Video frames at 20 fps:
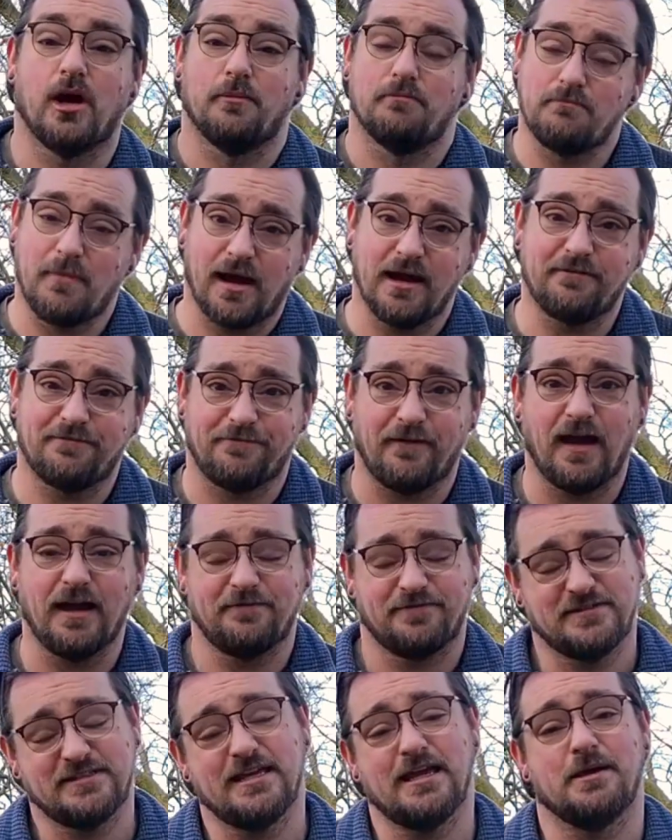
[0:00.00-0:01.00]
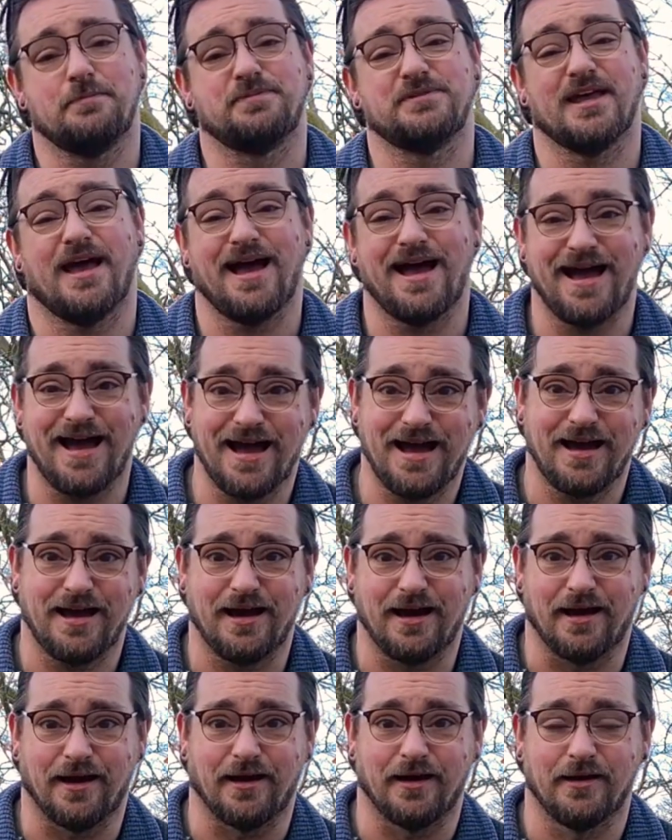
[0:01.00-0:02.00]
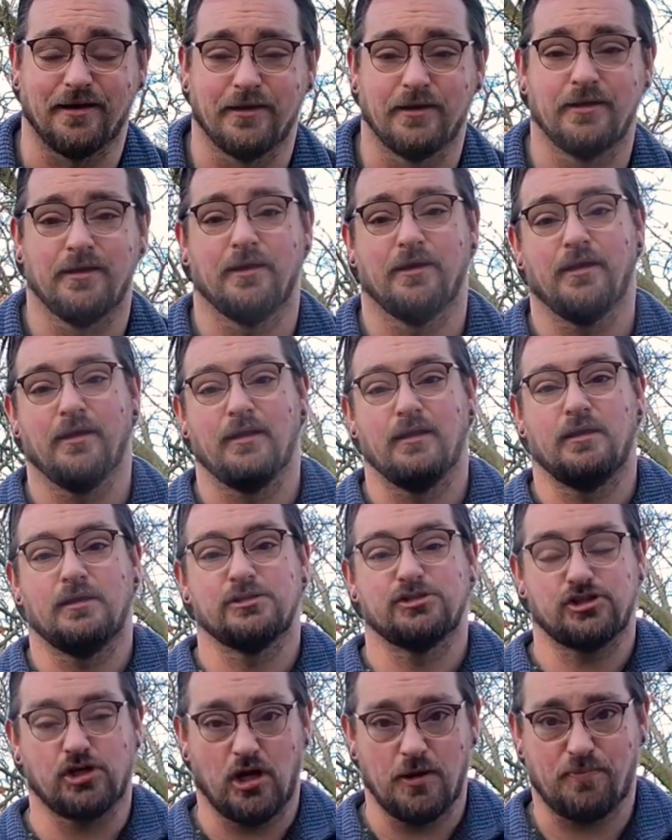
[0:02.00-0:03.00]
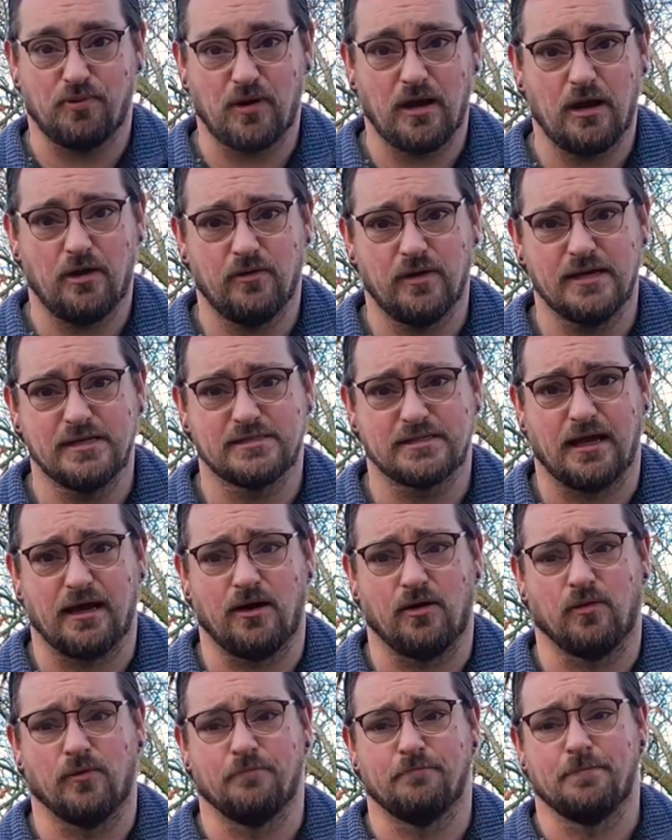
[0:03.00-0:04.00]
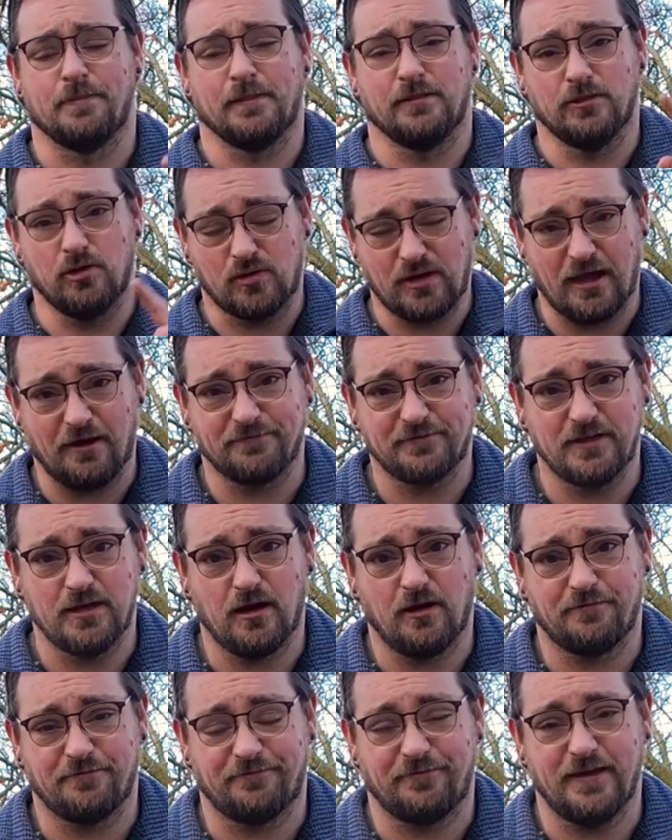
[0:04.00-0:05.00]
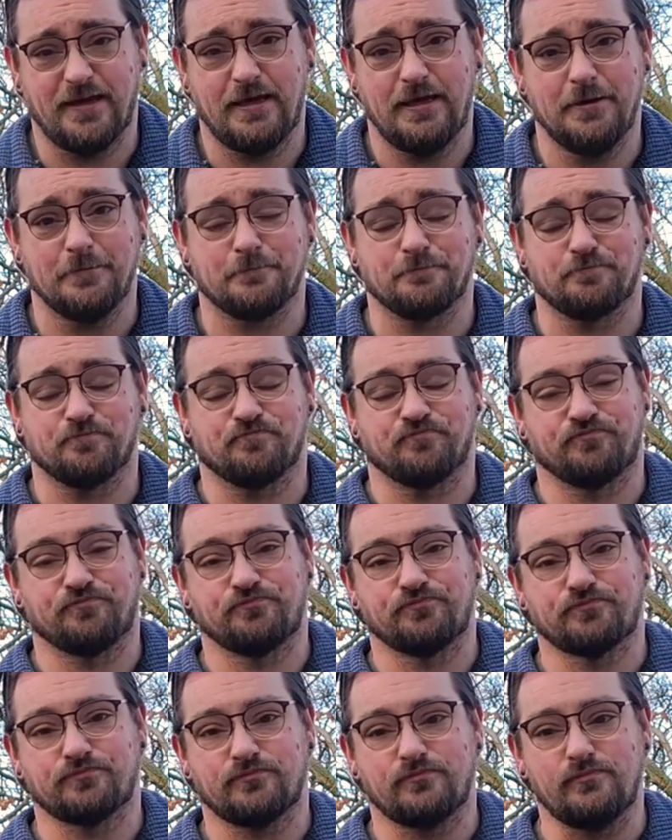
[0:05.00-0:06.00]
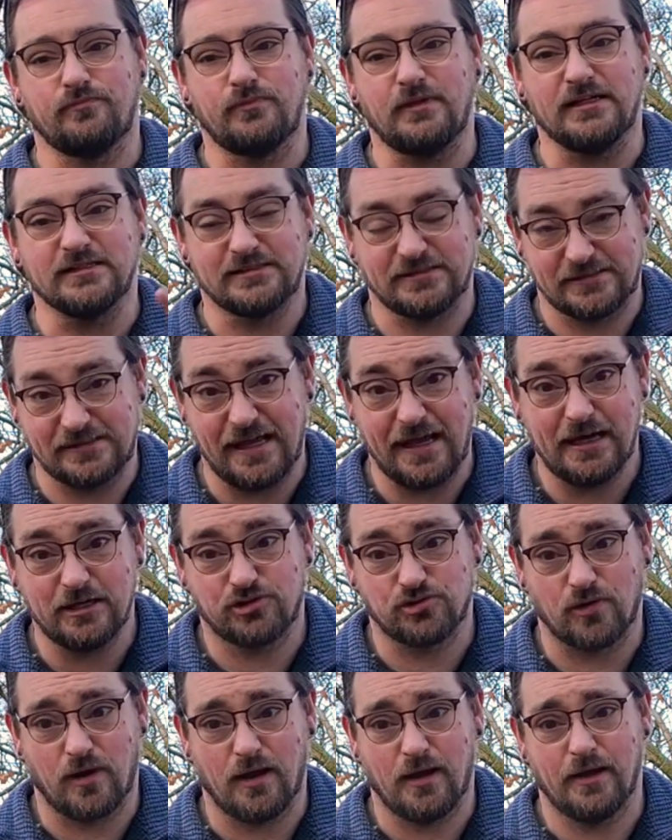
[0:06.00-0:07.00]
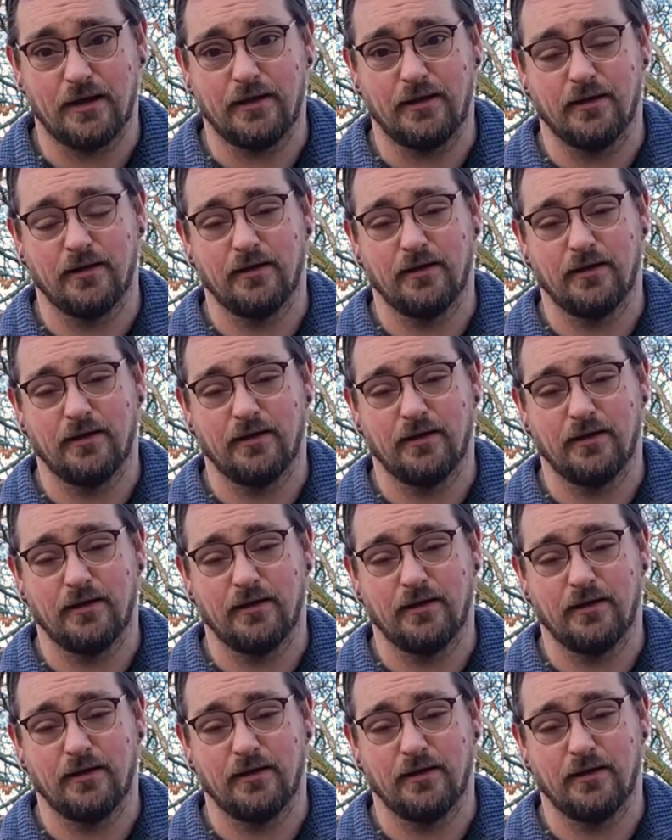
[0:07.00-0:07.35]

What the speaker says: my 5 tips are: sort your priorities out, look after your feet, stay dry,